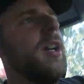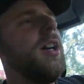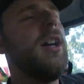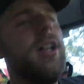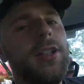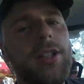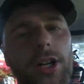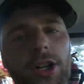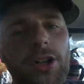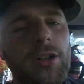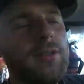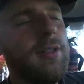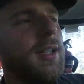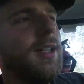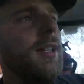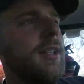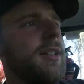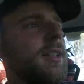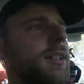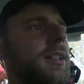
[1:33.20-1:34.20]
Although
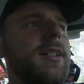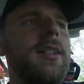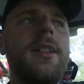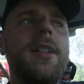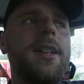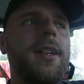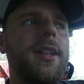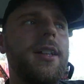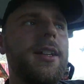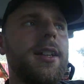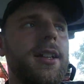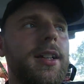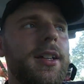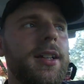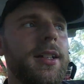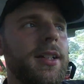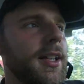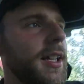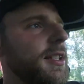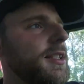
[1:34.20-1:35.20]

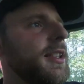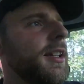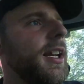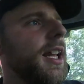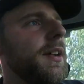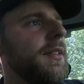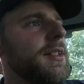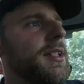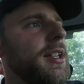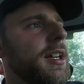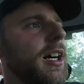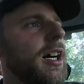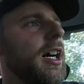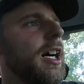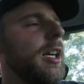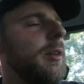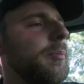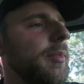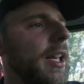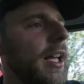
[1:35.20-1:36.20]
yesterday was
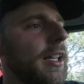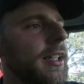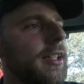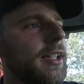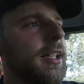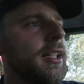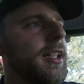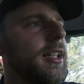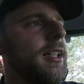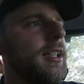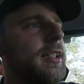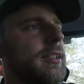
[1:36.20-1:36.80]
hard planting.